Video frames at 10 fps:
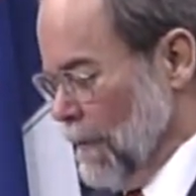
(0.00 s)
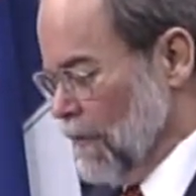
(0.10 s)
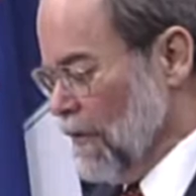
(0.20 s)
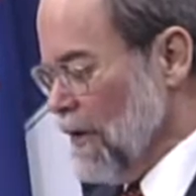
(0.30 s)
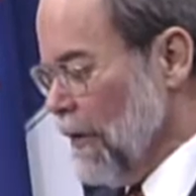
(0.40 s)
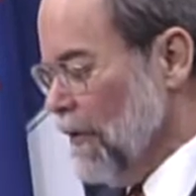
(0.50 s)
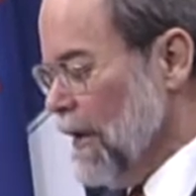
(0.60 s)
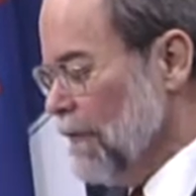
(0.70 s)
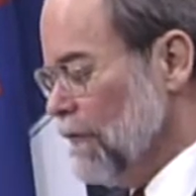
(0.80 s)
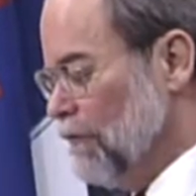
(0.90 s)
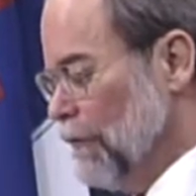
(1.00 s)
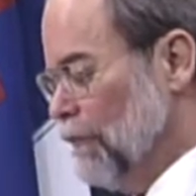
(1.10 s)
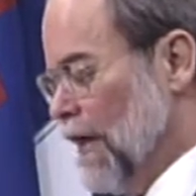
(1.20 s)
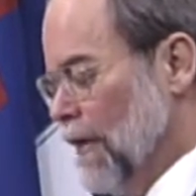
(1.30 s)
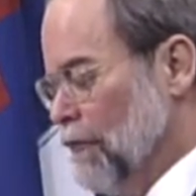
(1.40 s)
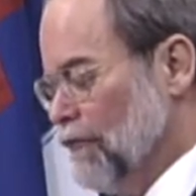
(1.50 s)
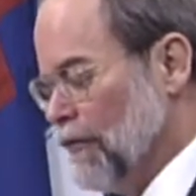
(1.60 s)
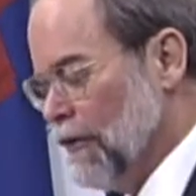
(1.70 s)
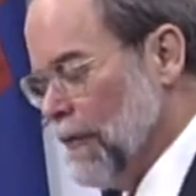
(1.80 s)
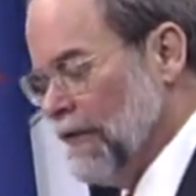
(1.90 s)
to carry out the few values
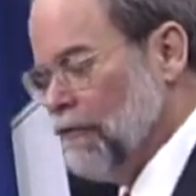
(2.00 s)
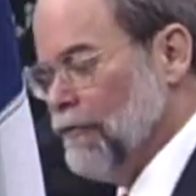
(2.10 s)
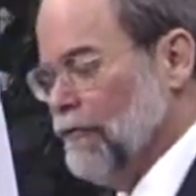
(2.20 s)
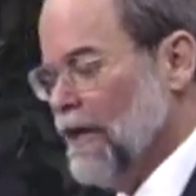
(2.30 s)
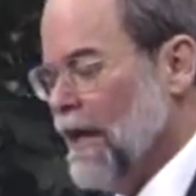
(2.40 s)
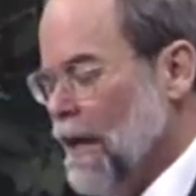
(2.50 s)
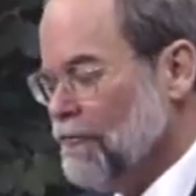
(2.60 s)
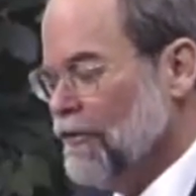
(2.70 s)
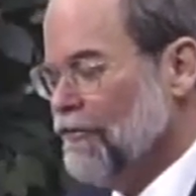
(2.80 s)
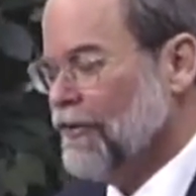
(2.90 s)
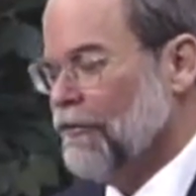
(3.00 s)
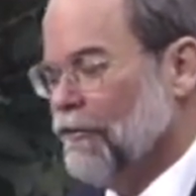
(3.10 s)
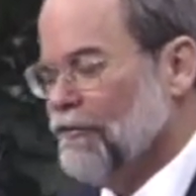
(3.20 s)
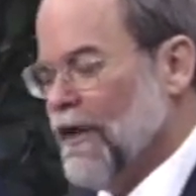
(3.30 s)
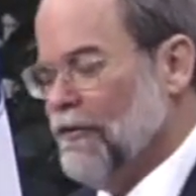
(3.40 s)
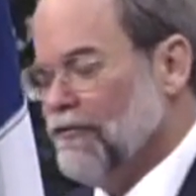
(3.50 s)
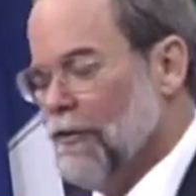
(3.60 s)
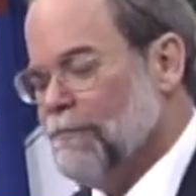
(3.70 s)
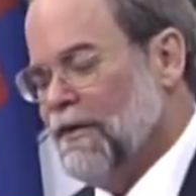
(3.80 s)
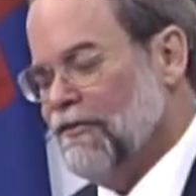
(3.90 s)
shared by the two camps, and he said those values
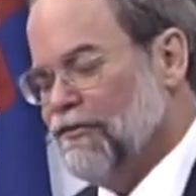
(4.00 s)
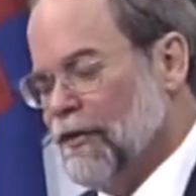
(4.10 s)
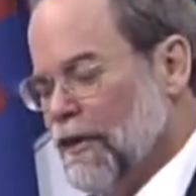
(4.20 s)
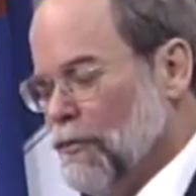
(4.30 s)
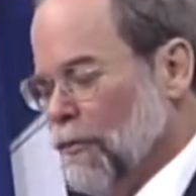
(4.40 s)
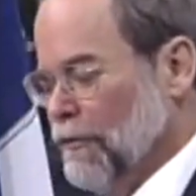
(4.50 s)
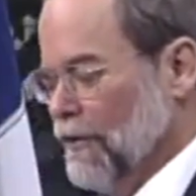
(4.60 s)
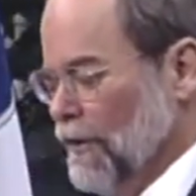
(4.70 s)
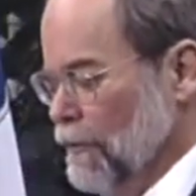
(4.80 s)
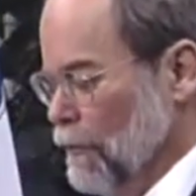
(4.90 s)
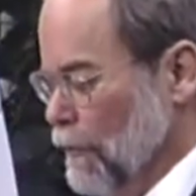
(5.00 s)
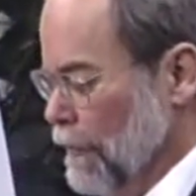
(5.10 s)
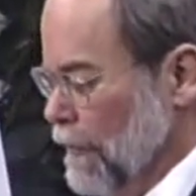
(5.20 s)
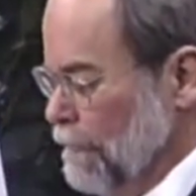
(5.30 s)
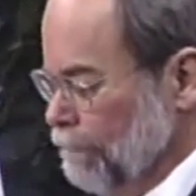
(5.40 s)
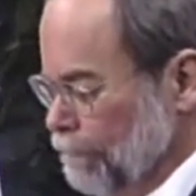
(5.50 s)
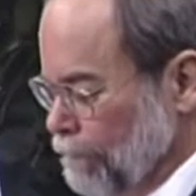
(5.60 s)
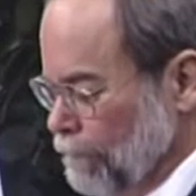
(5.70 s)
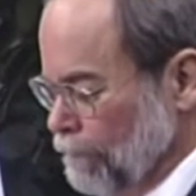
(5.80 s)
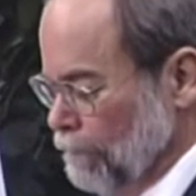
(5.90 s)
are peace, tranquility, and order.
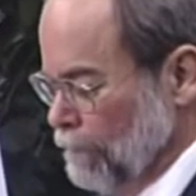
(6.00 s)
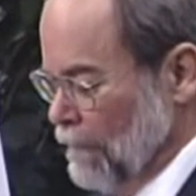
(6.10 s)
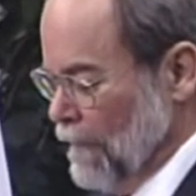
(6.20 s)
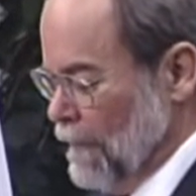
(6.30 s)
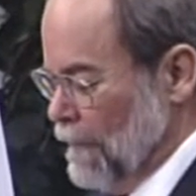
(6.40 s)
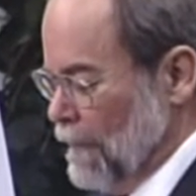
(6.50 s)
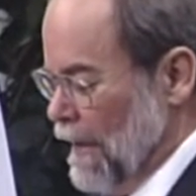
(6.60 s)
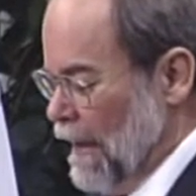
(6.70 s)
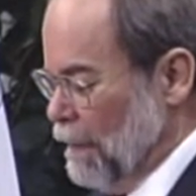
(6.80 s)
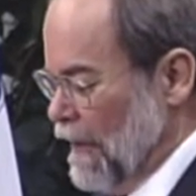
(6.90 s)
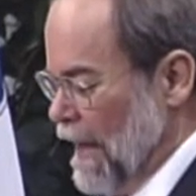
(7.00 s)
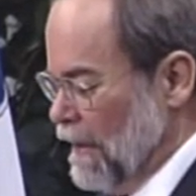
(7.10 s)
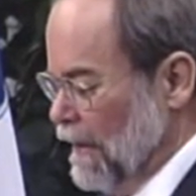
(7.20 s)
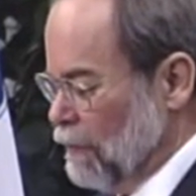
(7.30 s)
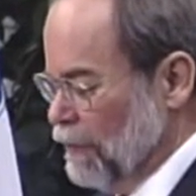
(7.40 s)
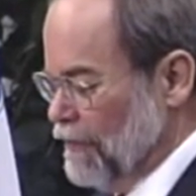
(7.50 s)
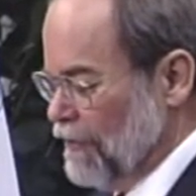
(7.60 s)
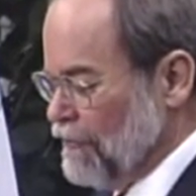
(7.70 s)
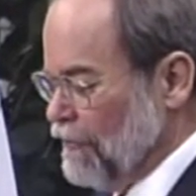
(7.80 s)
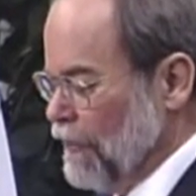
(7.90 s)
I would add equal
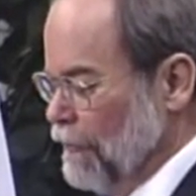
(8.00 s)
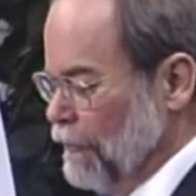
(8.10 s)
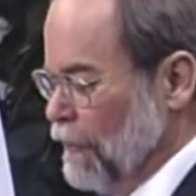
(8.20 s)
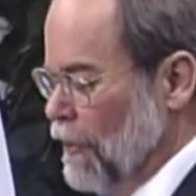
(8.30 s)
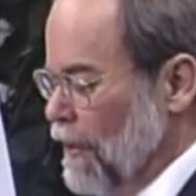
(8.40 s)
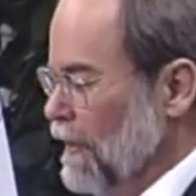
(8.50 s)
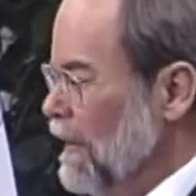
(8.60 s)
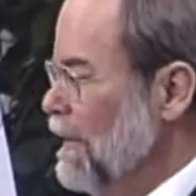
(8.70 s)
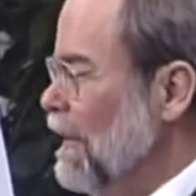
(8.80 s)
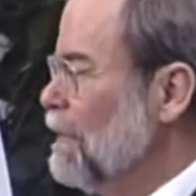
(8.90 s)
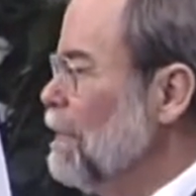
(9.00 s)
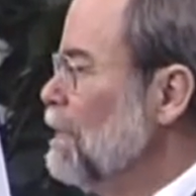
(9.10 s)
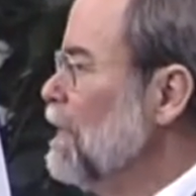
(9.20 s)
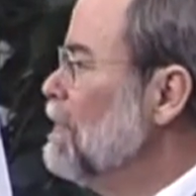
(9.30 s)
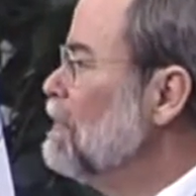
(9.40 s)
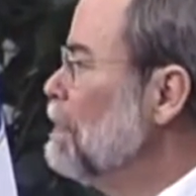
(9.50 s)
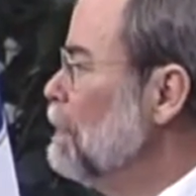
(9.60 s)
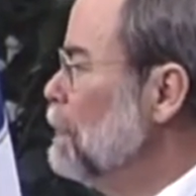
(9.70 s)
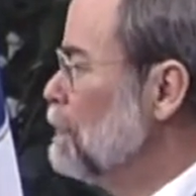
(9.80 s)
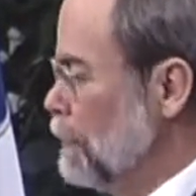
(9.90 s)
justice under law and, at the least,
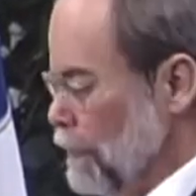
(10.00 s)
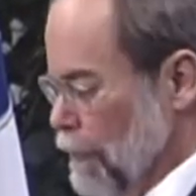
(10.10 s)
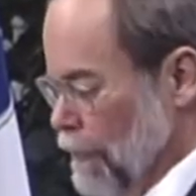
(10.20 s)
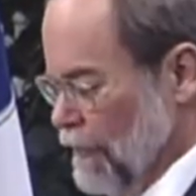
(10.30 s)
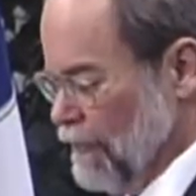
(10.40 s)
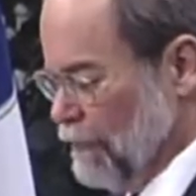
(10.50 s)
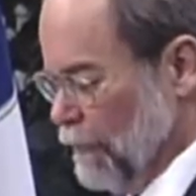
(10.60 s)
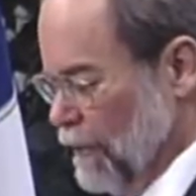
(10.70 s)
neutral courts for